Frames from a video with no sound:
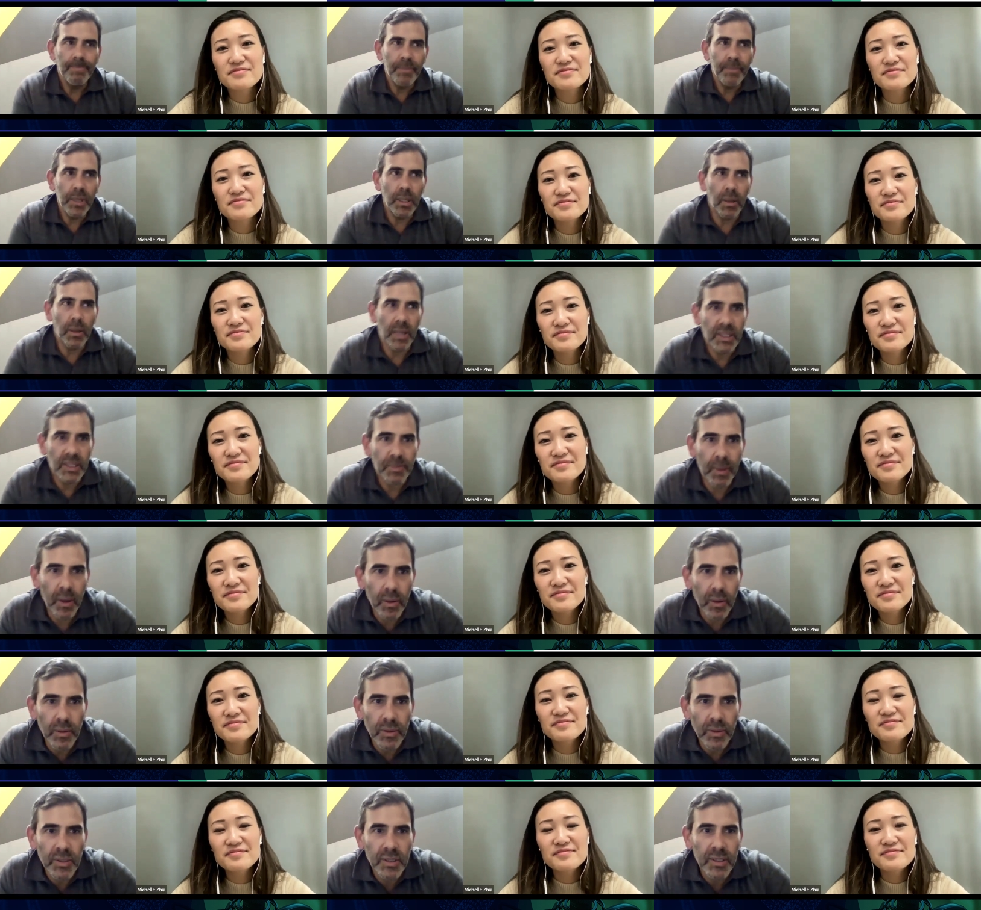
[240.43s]
Speaker 1: you know, I
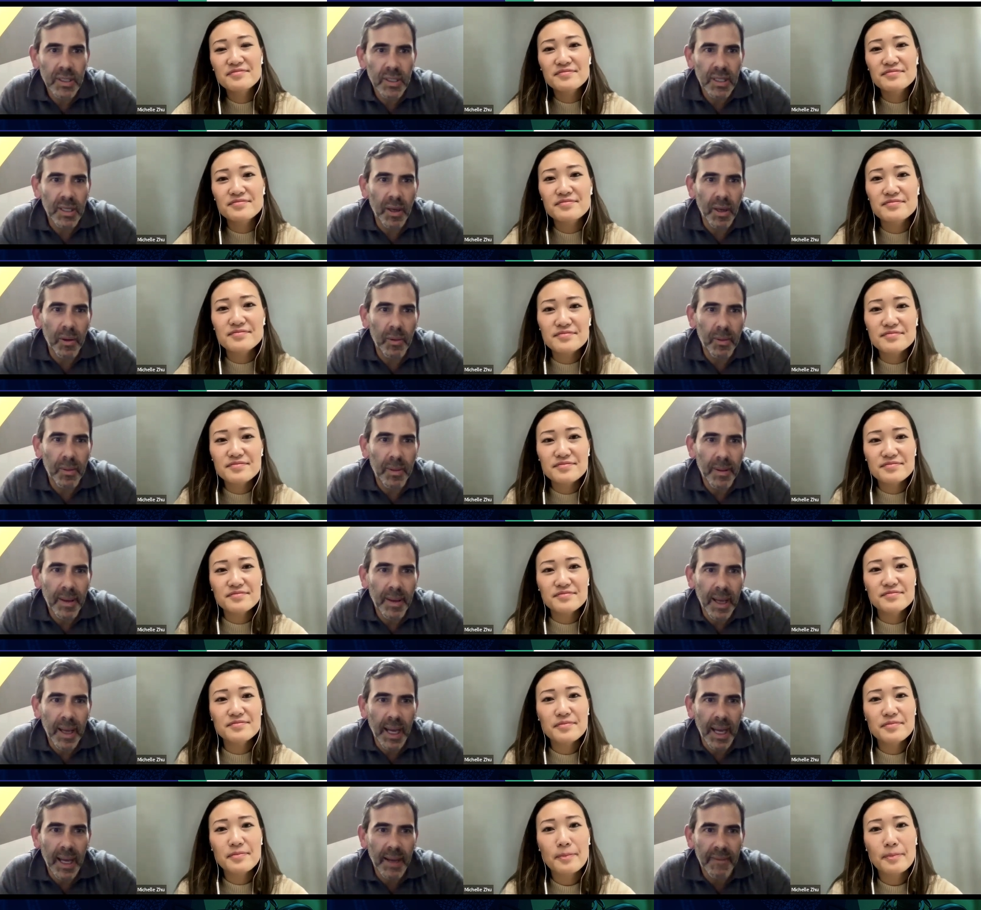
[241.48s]
suppose, you know,
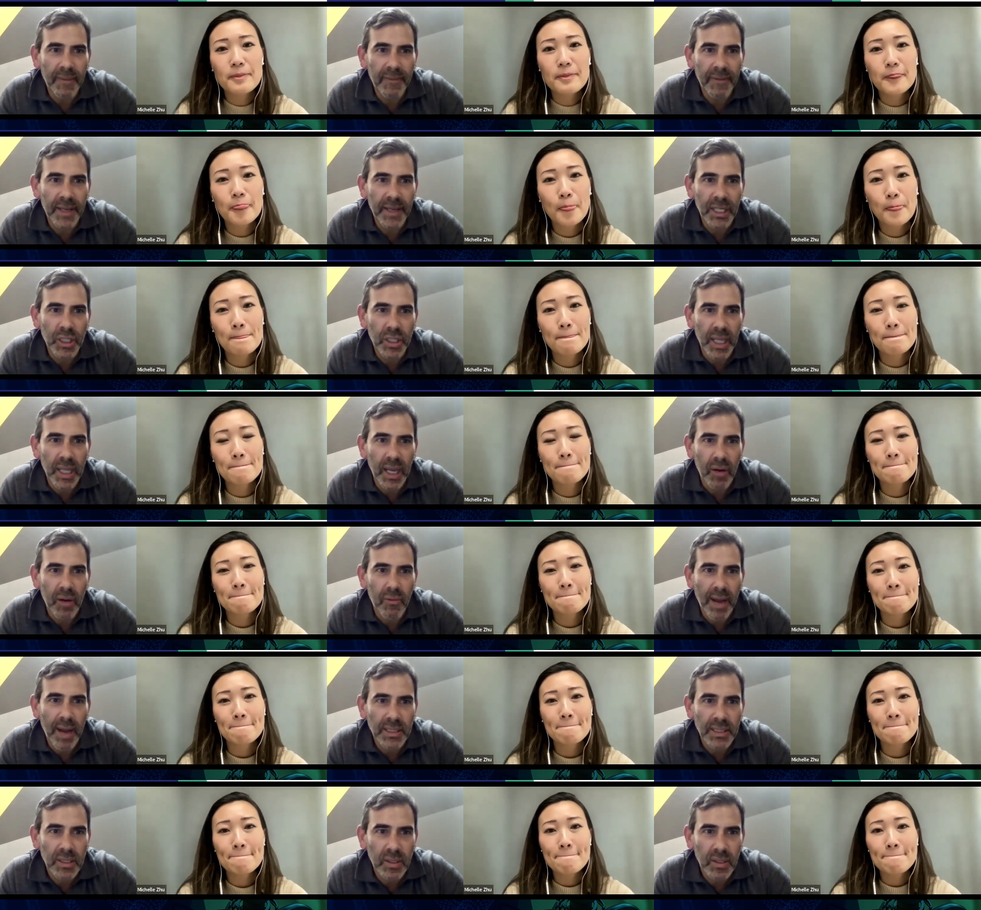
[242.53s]
uh, finishing
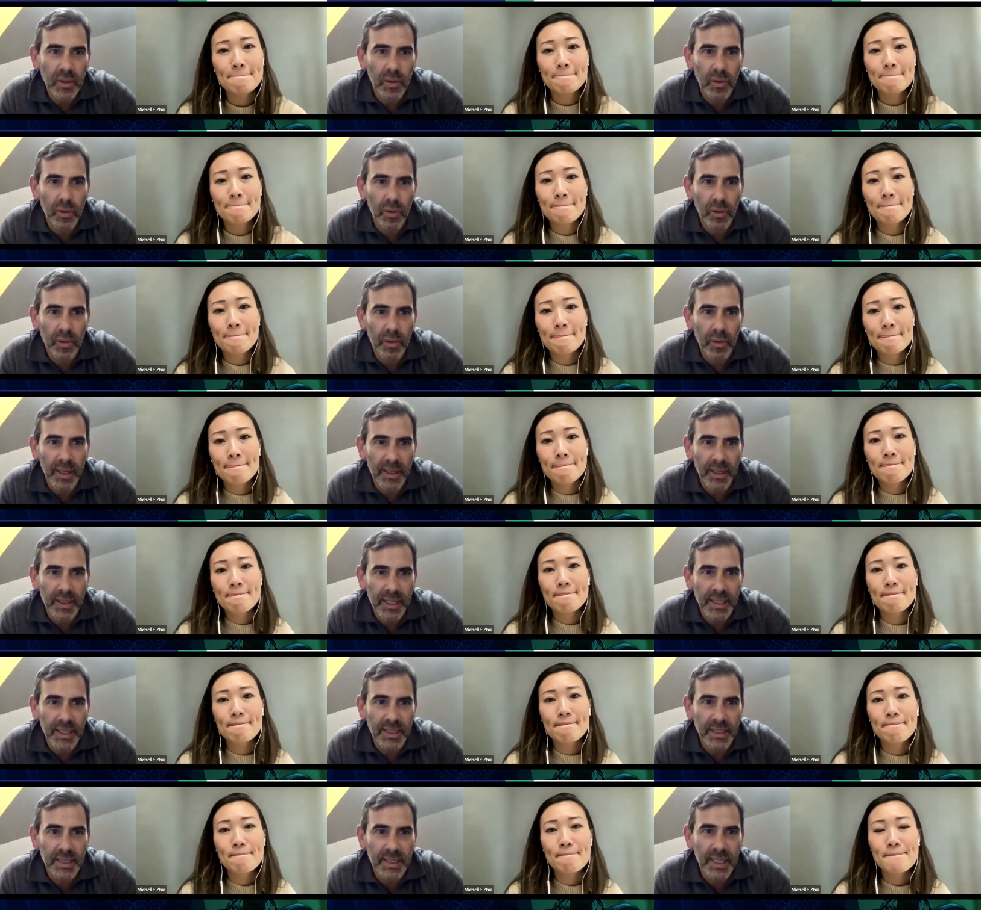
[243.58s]
grad school and
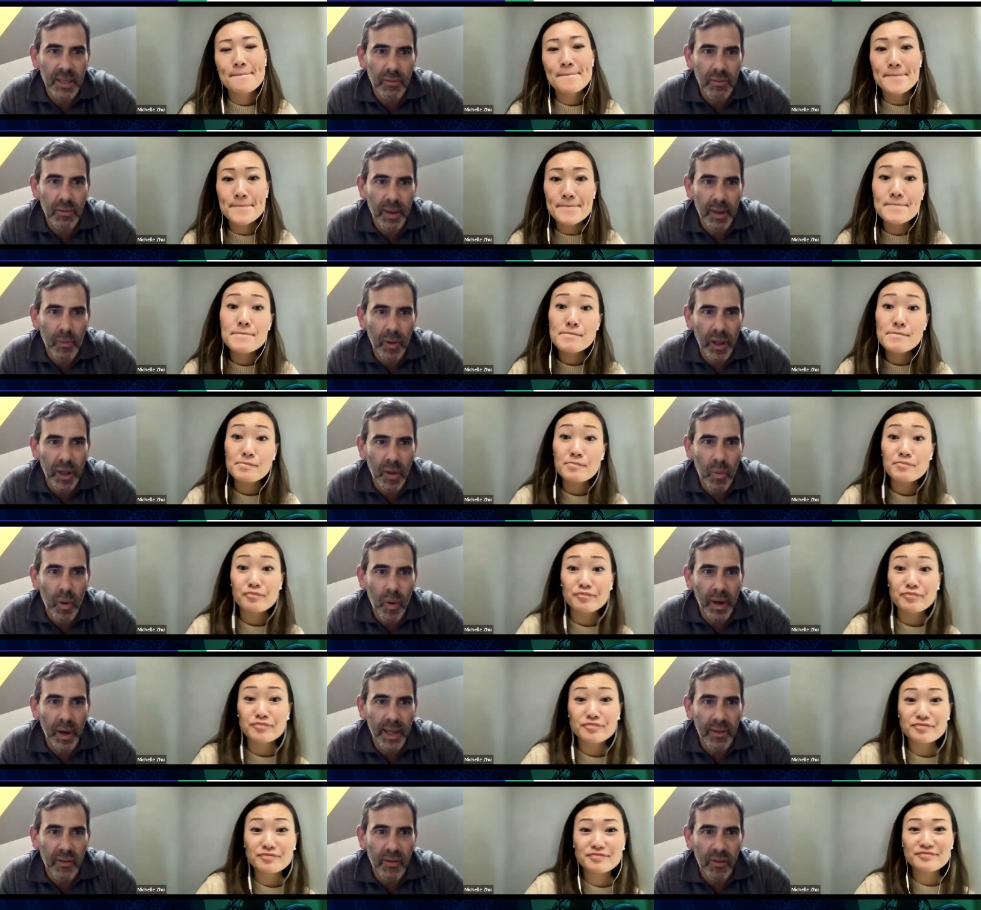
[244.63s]
considering what you
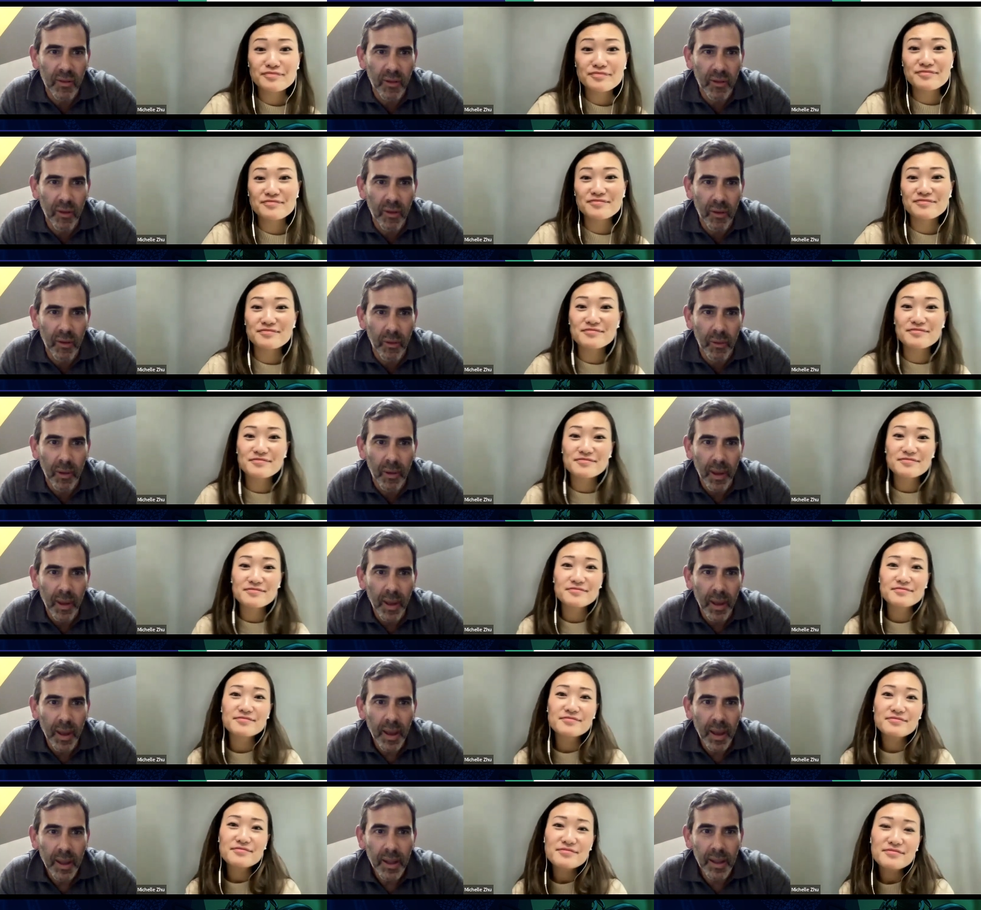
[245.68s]
wanted to do,
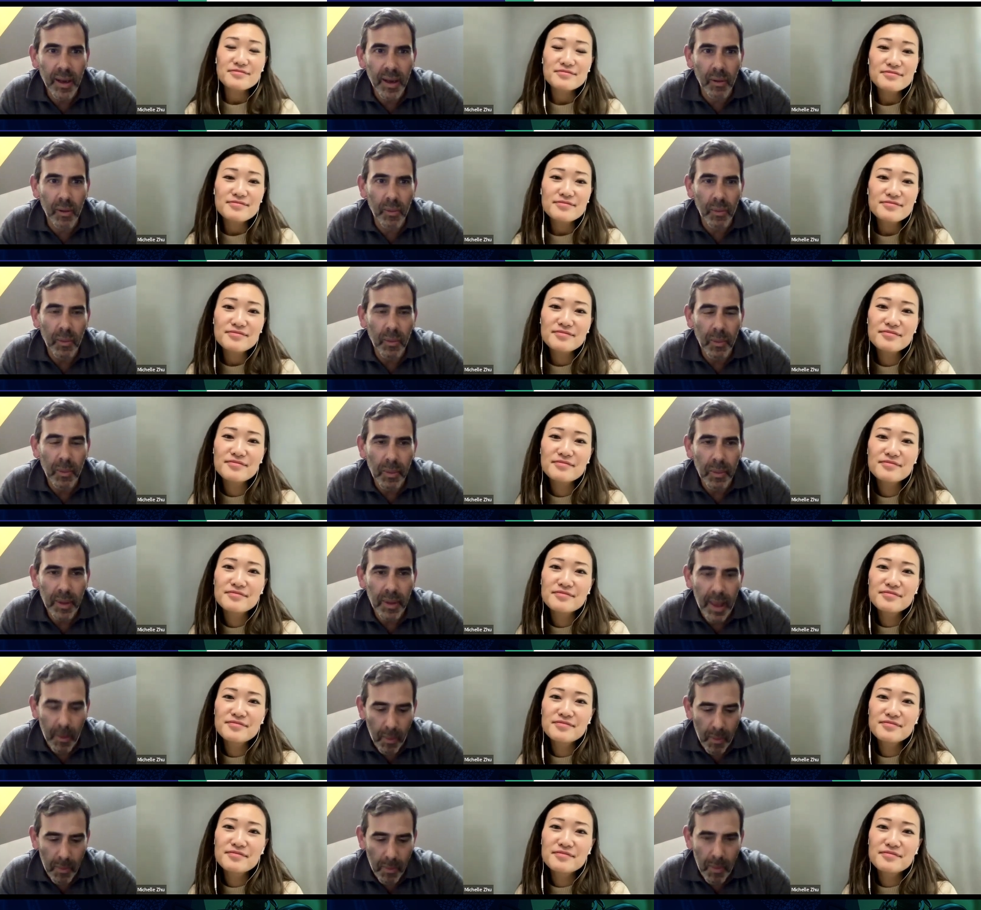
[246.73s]
you know,
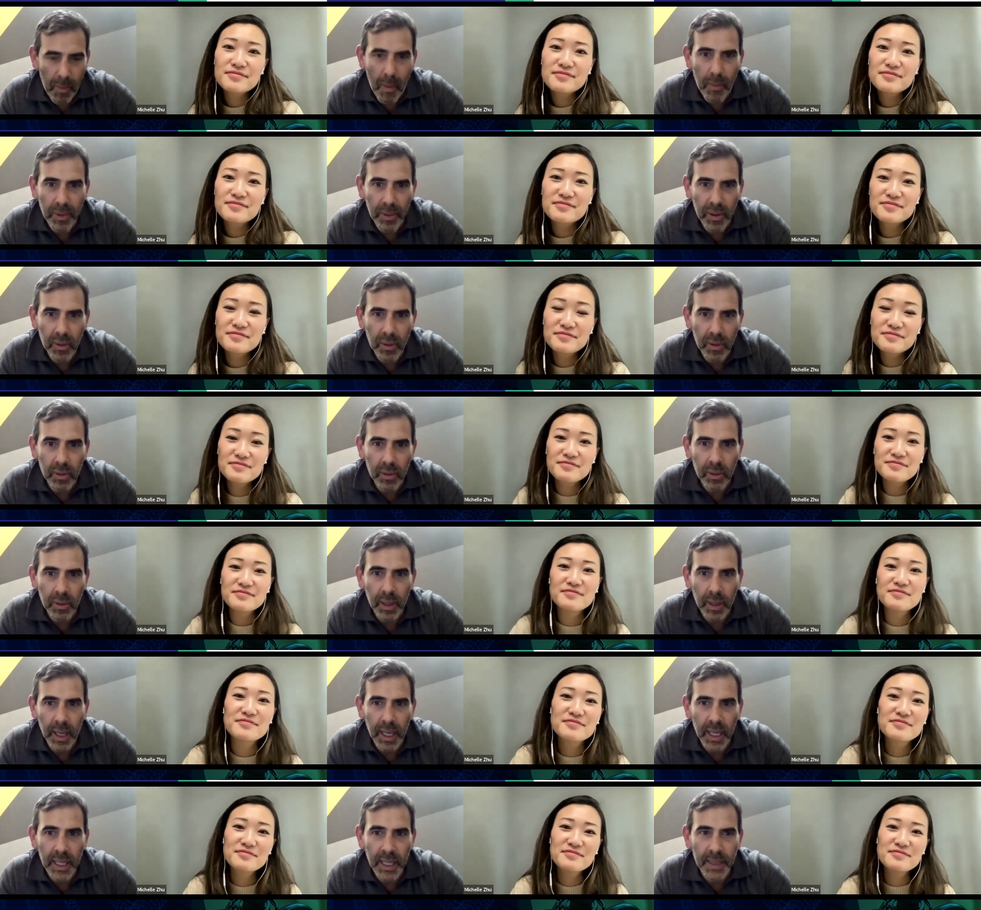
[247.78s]
yeah, what, what were your,
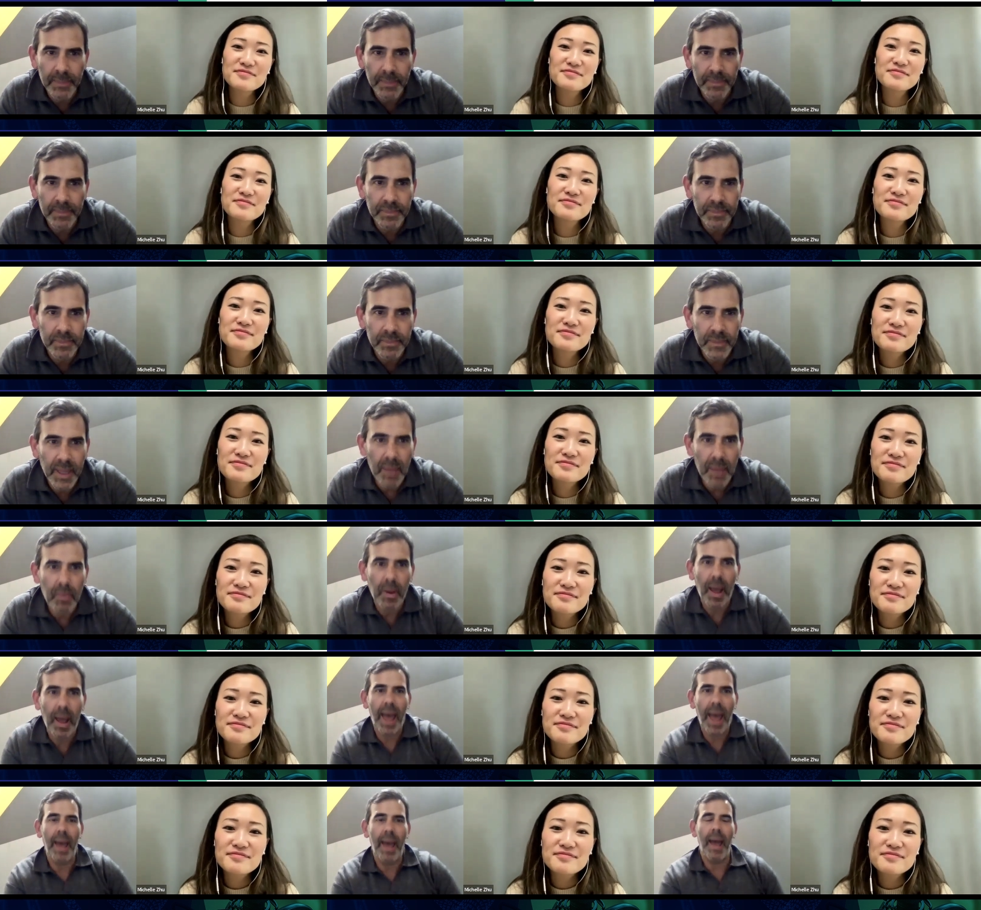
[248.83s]
um, yeah,
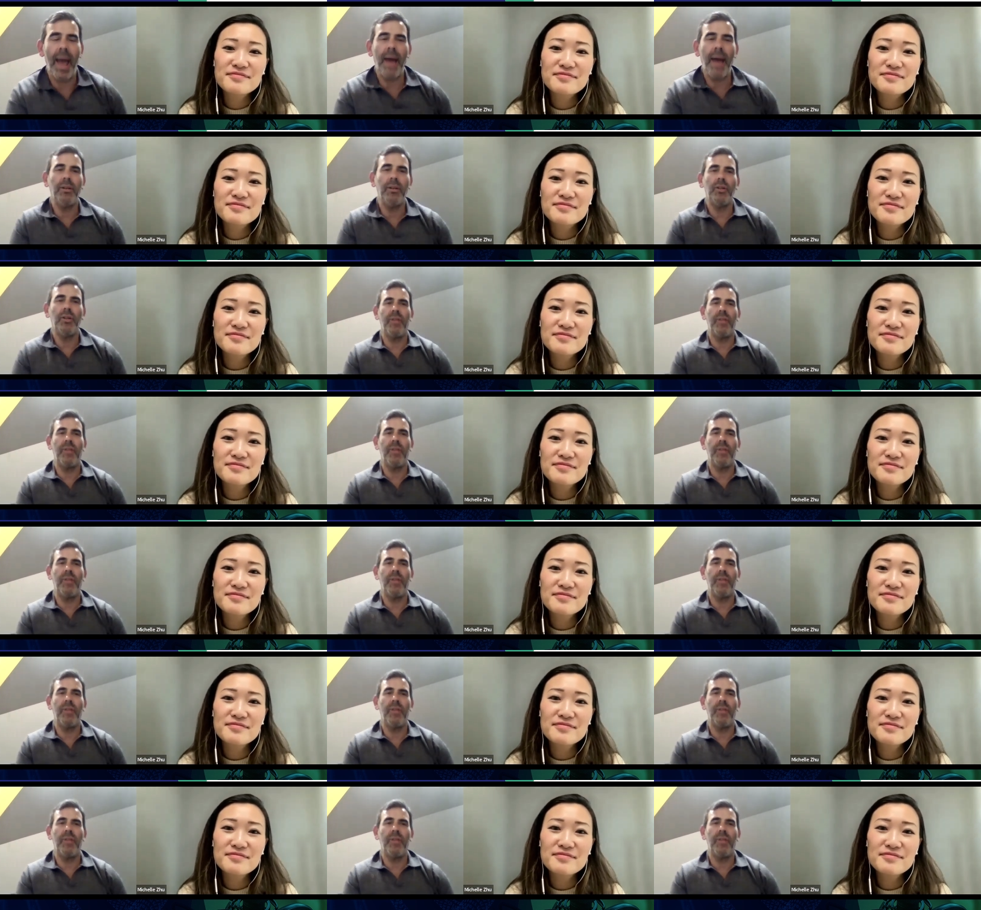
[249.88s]
how did you